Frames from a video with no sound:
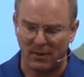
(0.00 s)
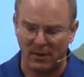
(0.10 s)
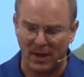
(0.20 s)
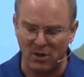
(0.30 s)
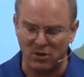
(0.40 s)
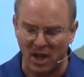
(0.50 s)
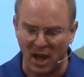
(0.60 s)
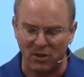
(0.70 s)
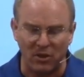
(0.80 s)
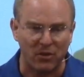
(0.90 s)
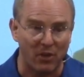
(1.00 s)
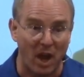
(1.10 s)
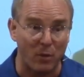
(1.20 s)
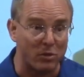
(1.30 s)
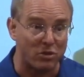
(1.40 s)
And she had to
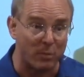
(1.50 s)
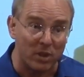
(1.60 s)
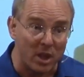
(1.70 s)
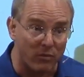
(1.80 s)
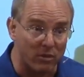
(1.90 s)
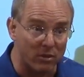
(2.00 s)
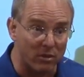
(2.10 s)
decide what she believed.